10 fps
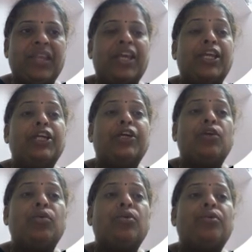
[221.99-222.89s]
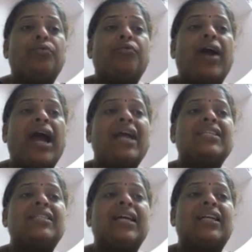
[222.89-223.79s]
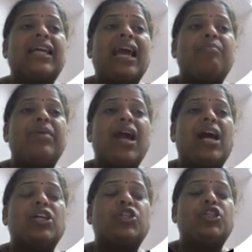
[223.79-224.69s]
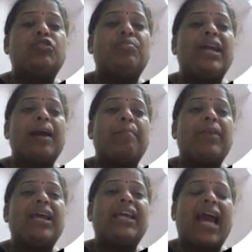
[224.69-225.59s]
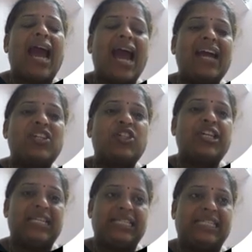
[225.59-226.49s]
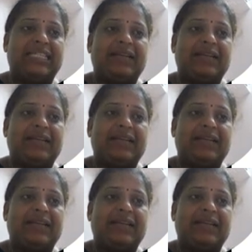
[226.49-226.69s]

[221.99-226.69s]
Include facts that can be achieved by applying actions